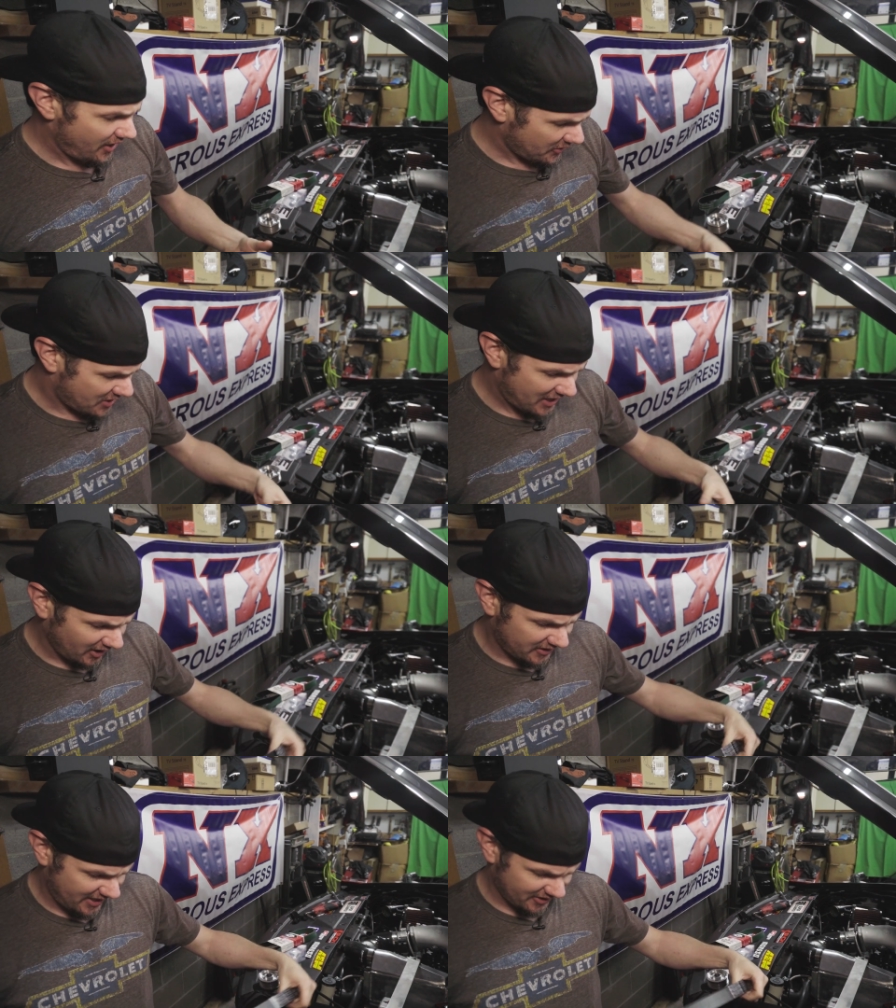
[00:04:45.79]
Another
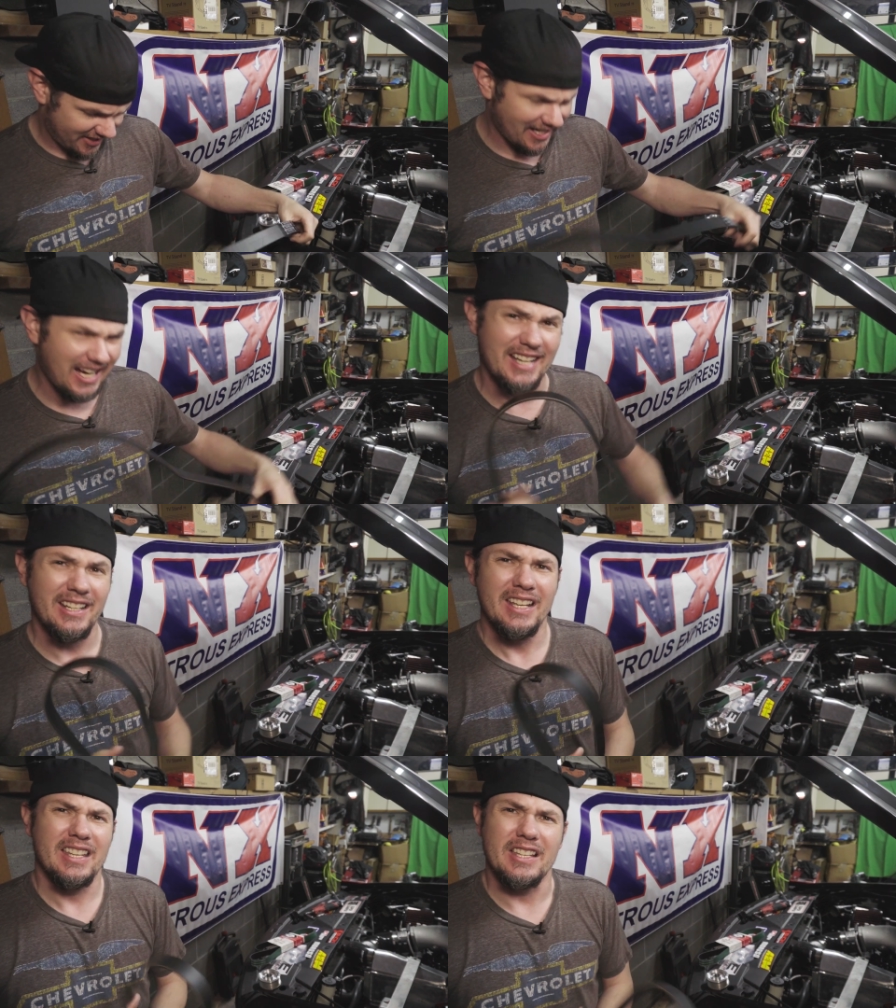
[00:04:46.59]
telltale sign
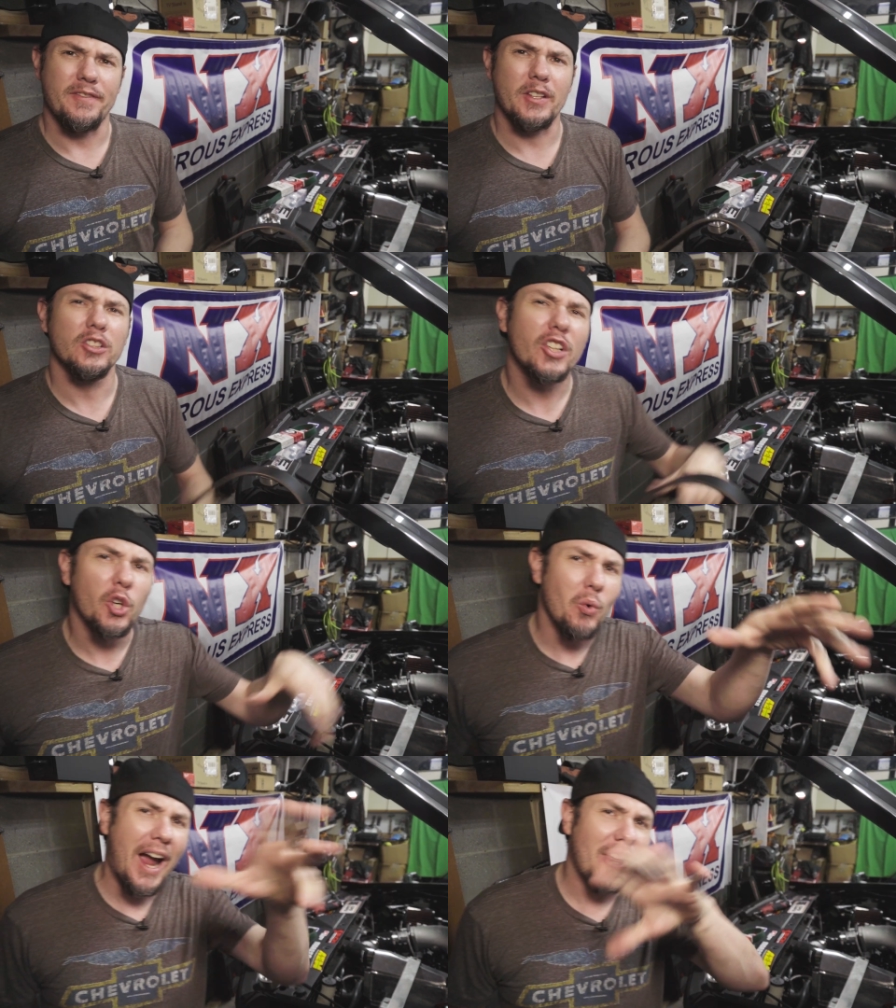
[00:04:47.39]
is if you look
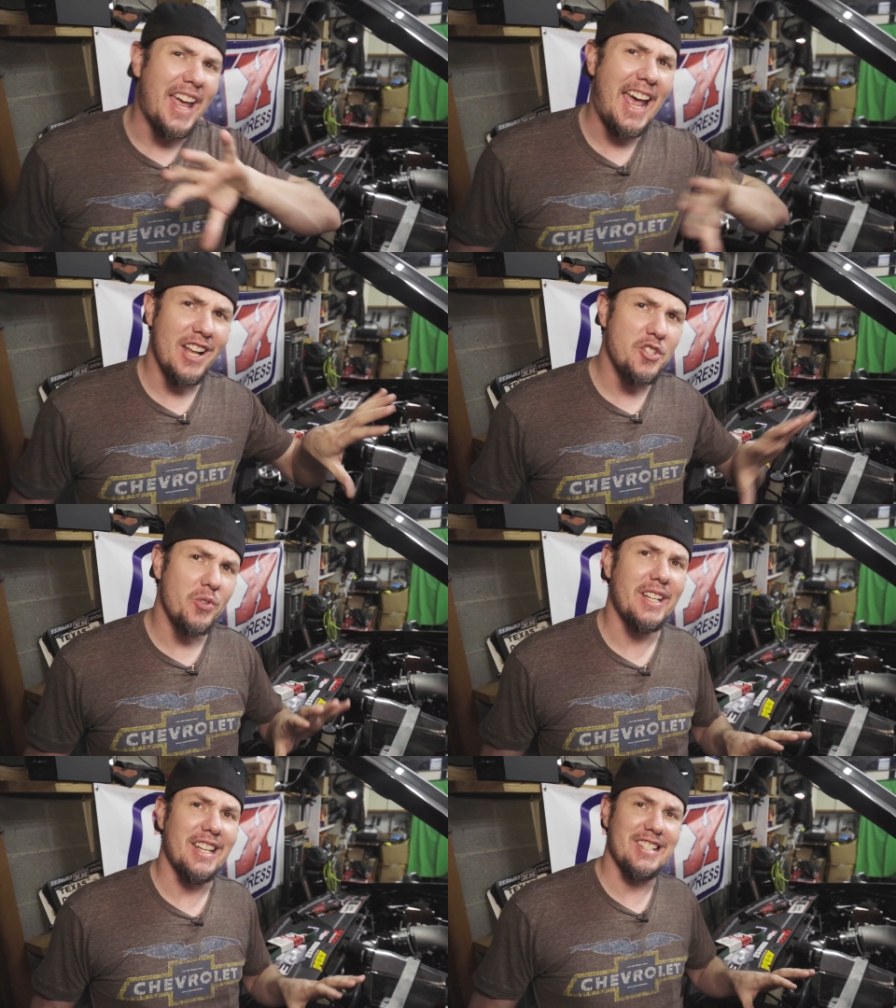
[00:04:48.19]
around the head
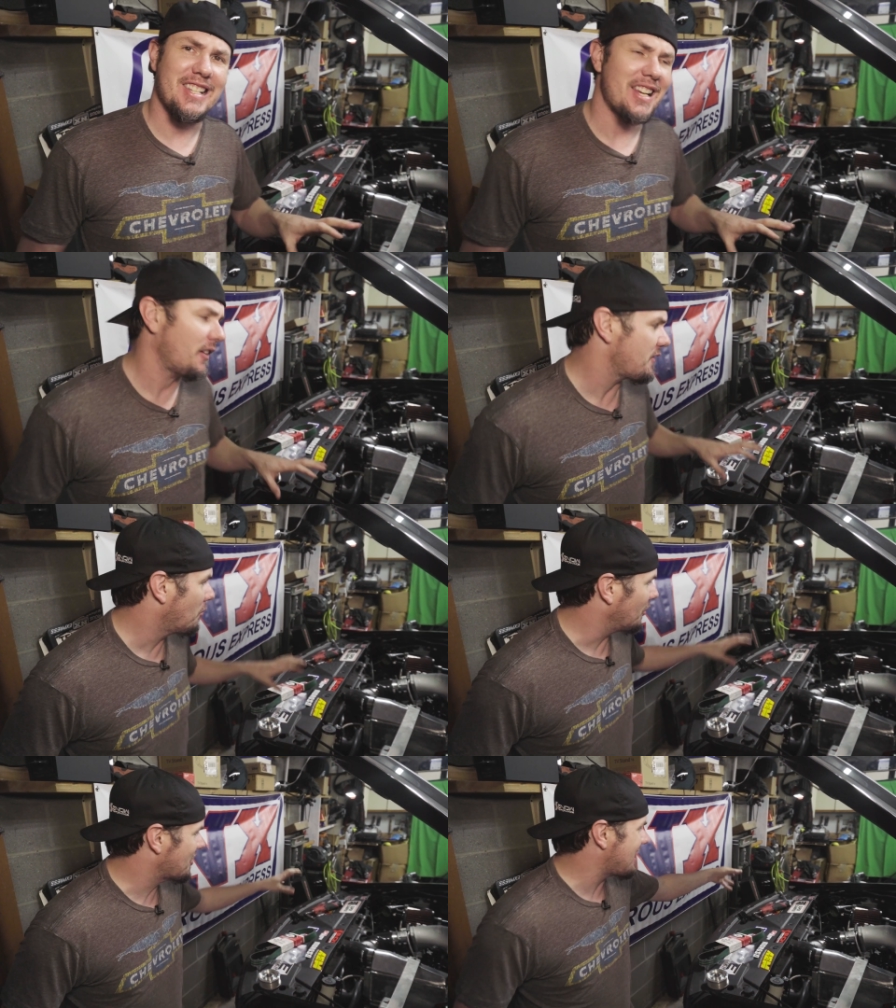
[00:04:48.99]
unit itself, you
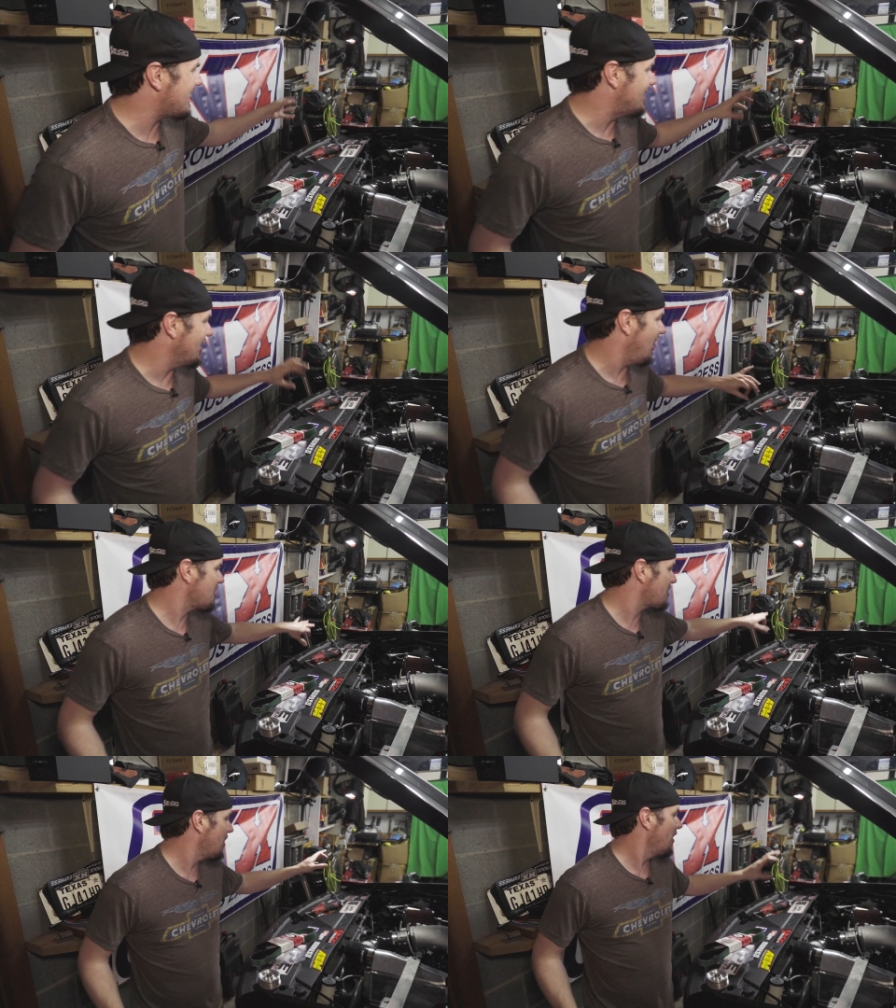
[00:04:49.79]
will see
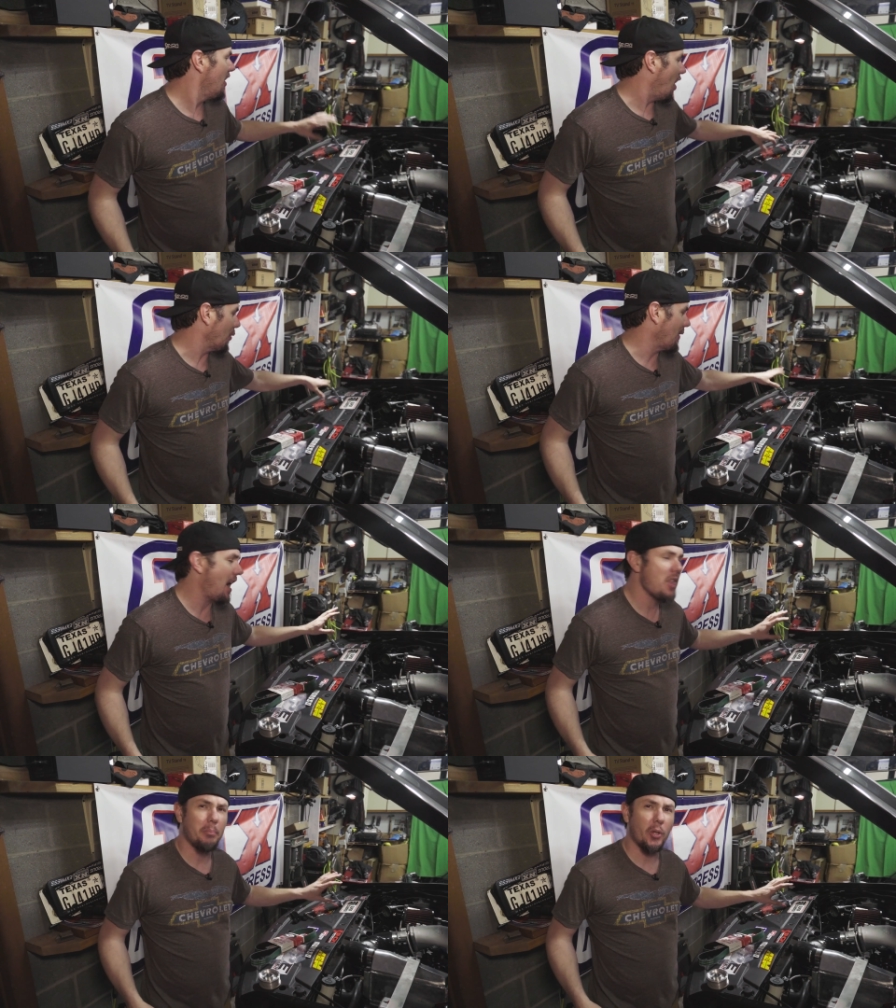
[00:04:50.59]
dust
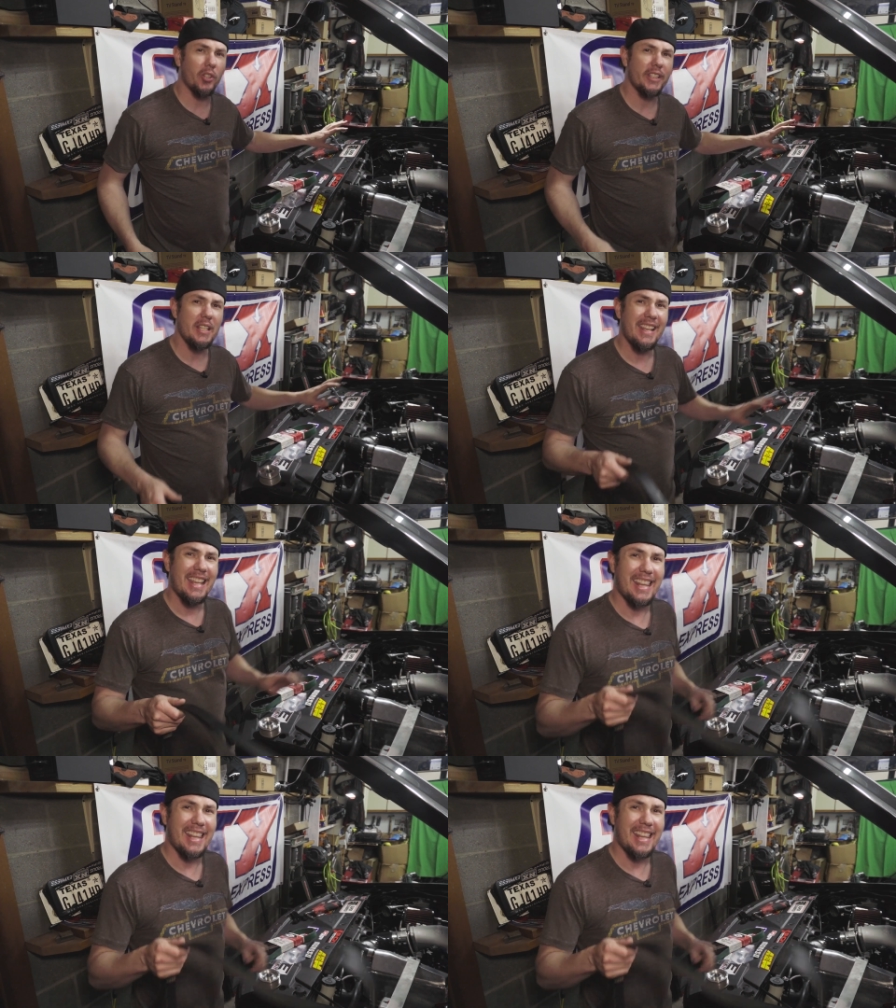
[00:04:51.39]
around the pulley.